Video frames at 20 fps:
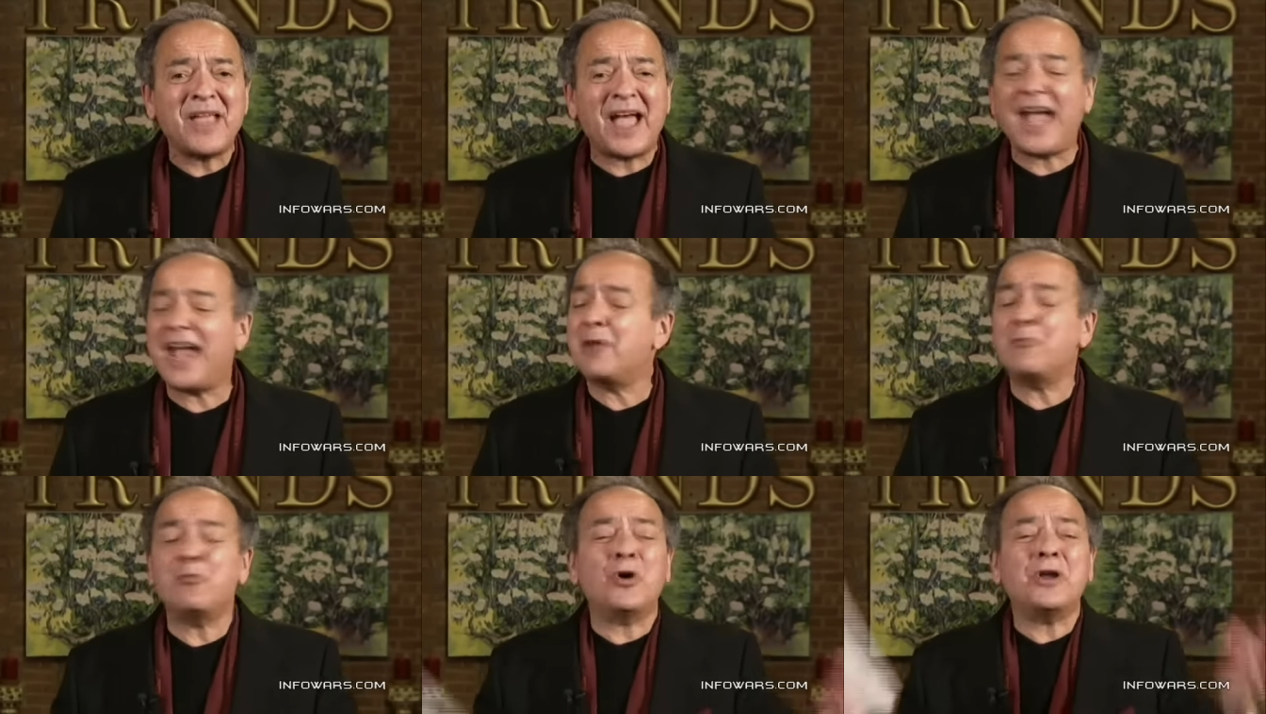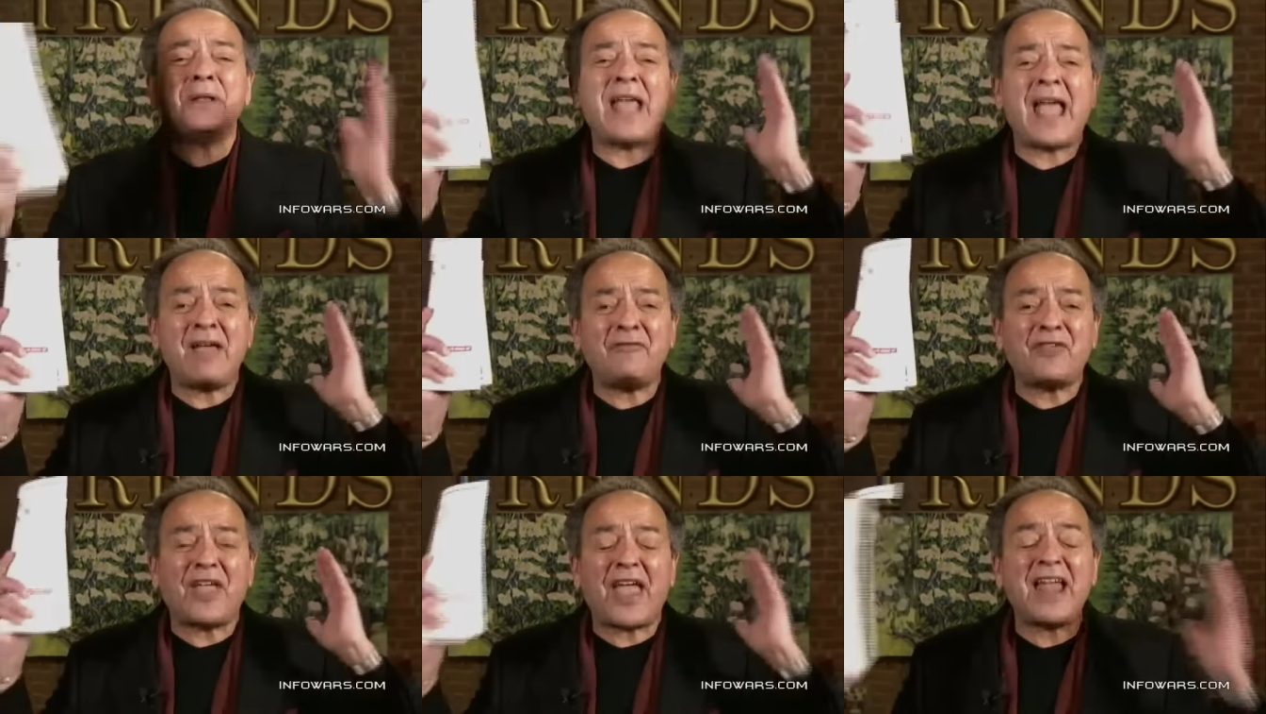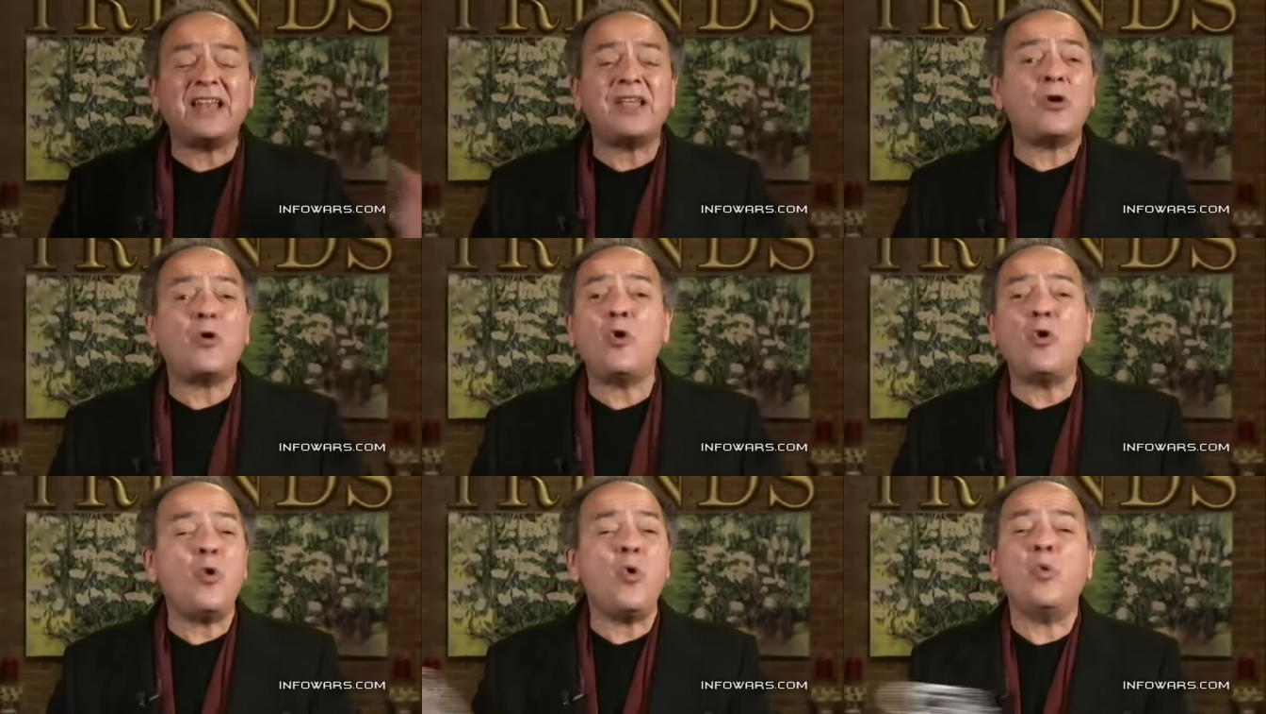I wouldn't have any.
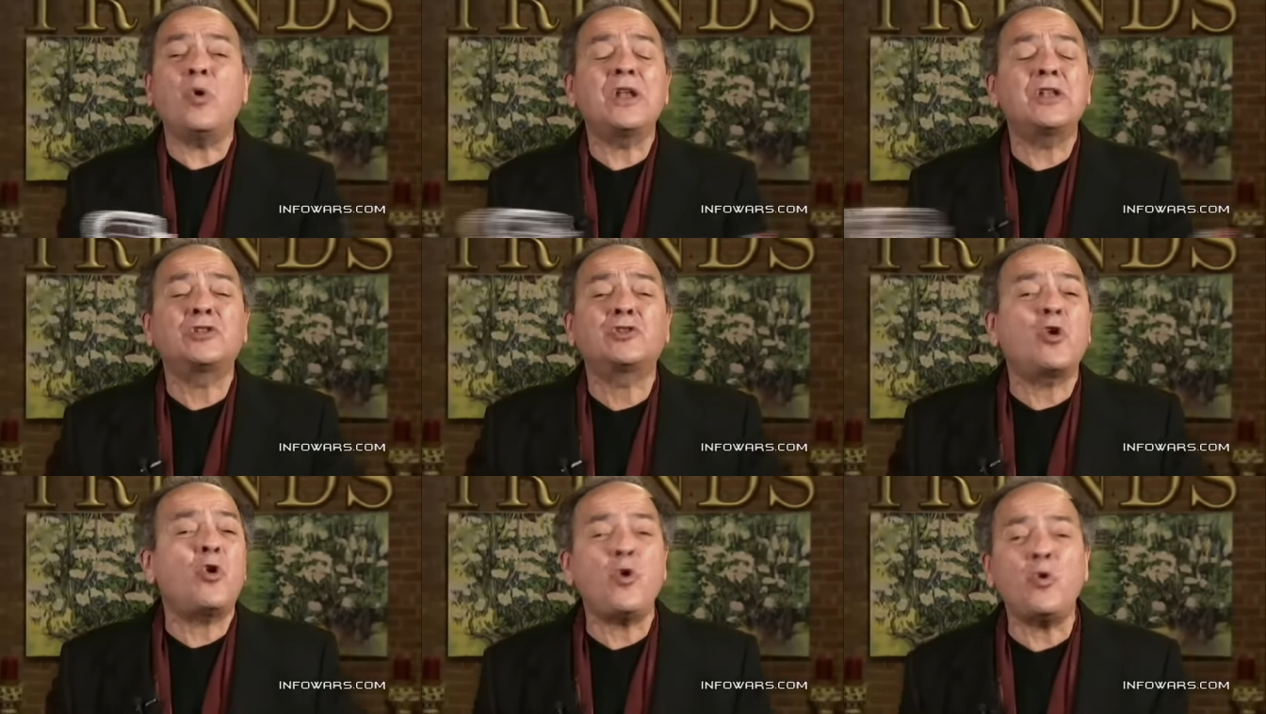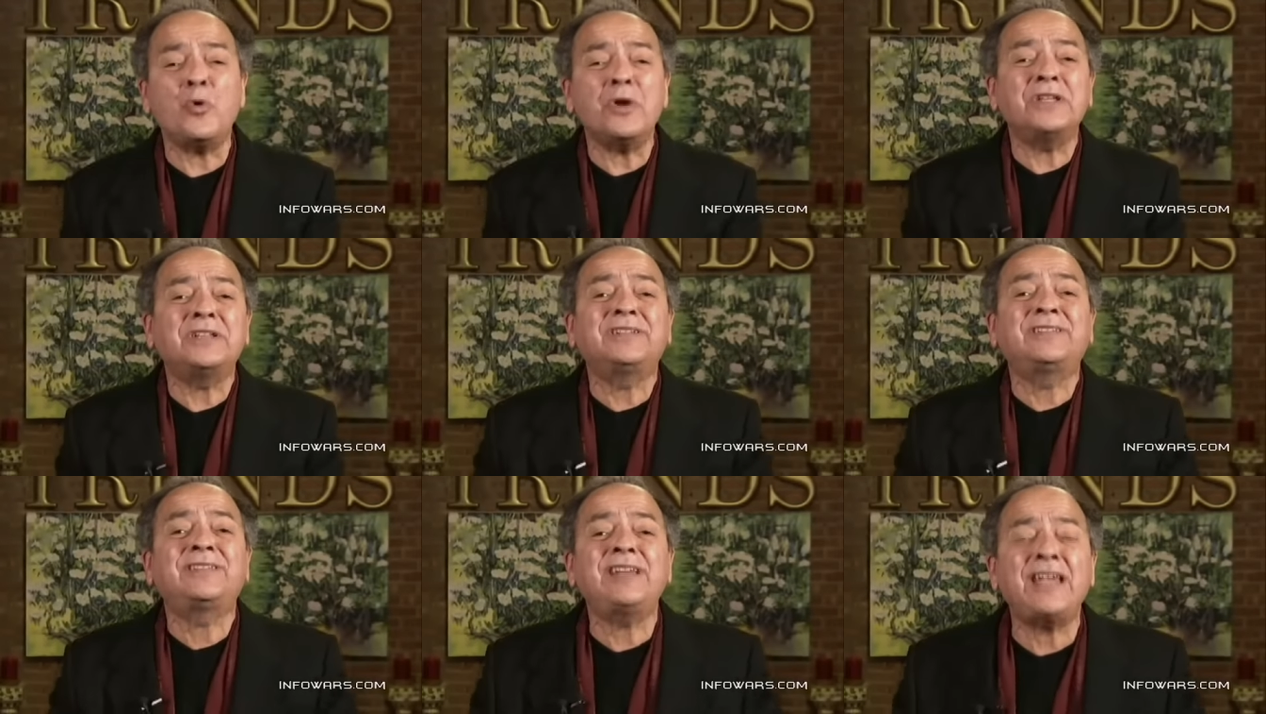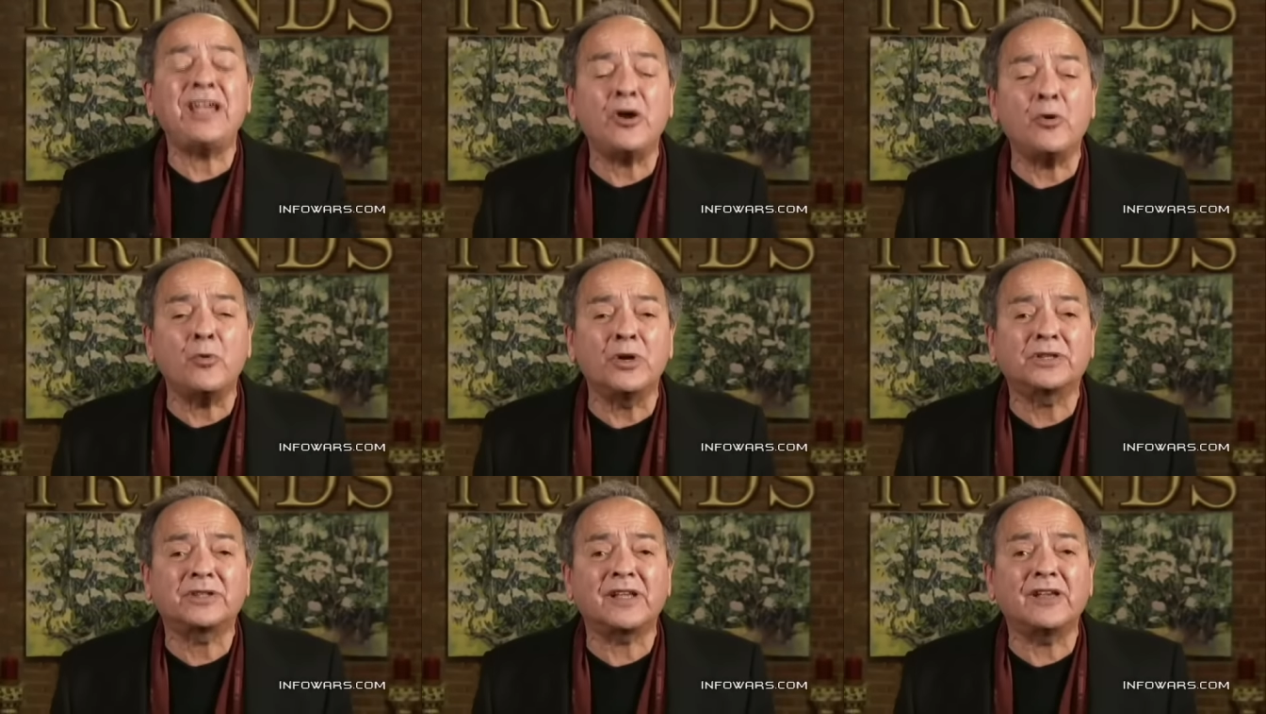Who would
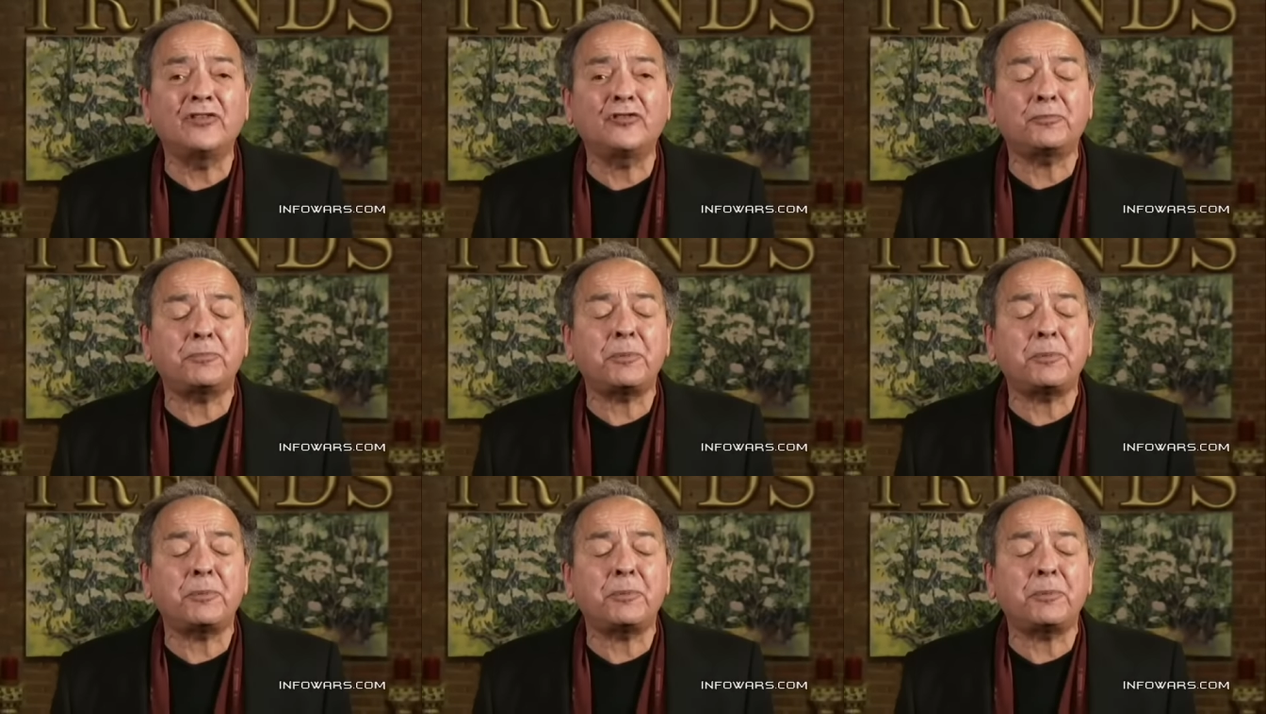deal with these